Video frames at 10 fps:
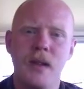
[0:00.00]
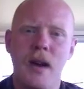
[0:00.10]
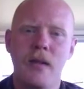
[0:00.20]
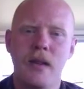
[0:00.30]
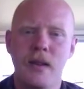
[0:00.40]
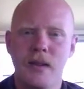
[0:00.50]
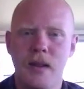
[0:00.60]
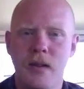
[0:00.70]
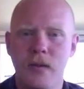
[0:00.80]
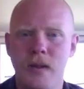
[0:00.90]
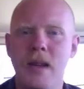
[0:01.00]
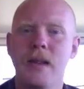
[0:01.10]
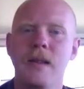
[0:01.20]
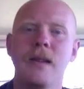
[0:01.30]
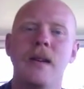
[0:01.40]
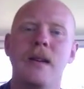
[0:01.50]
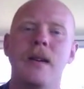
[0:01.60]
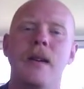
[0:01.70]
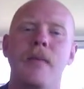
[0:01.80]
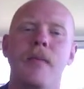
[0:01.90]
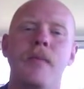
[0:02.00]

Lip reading: nowadays, they don't take the time